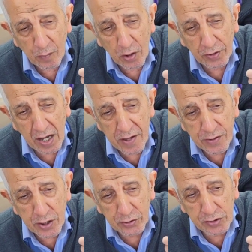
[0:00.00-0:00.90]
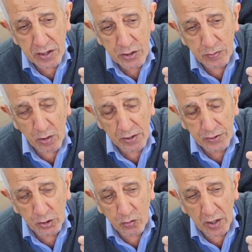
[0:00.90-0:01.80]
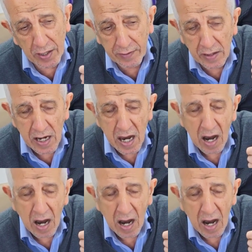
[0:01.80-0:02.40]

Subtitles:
more than 13 small square,